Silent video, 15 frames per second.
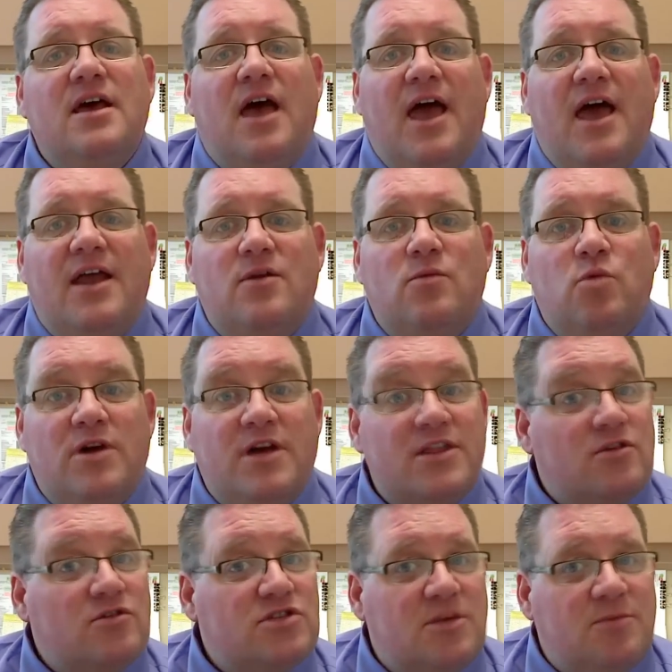And we'll get
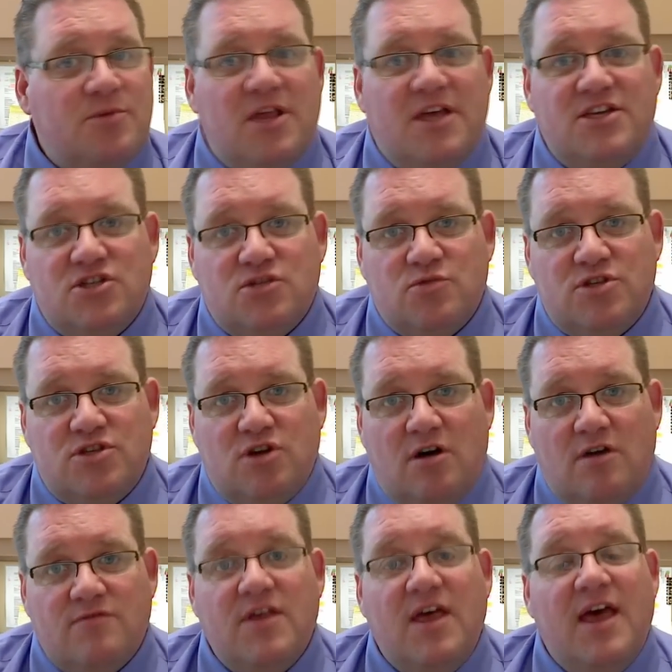those stipulations
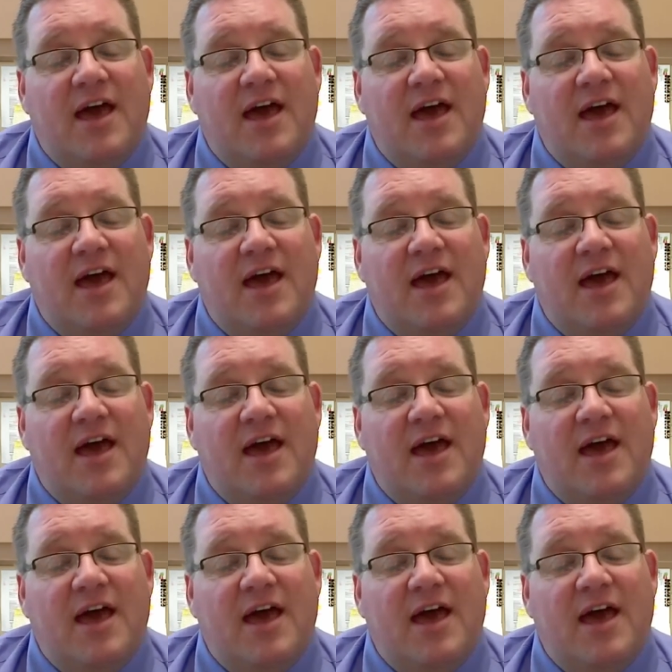resolved,